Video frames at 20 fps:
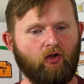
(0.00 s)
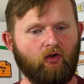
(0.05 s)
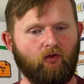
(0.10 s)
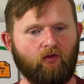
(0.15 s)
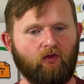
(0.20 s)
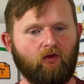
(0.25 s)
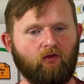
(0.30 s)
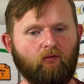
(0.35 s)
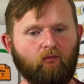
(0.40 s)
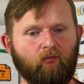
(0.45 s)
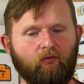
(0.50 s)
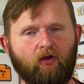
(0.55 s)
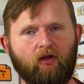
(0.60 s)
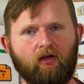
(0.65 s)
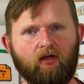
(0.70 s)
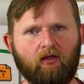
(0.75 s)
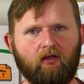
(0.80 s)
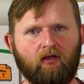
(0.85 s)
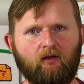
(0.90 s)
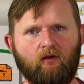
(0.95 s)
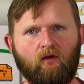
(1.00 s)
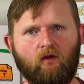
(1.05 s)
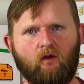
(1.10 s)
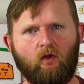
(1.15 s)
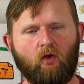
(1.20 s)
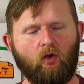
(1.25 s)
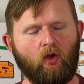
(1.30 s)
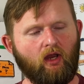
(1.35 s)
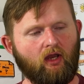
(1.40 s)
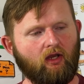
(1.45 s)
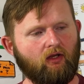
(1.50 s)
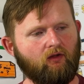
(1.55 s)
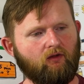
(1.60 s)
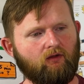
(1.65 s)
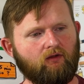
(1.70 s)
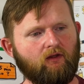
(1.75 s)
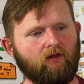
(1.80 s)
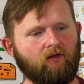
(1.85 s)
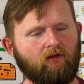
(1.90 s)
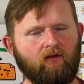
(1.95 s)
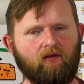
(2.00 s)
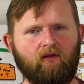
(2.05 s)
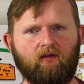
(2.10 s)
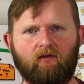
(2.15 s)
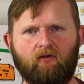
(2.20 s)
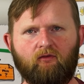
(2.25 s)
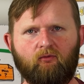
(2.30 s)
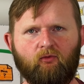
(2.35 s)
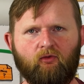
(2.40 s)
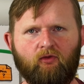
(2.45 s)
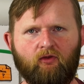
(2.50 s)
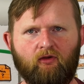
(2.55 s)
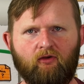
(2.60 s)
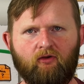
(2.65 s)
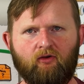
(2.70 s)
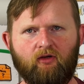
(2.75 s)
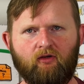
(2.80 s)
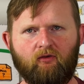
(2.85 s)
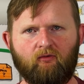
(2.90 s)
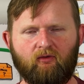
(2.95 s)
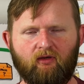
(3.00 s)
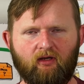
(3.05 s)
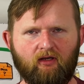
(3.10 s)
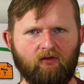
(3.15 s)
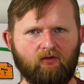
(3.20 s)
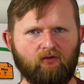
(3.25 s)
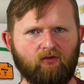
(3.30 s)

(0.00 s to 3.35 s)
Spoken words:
this product, and this were the learnings we got.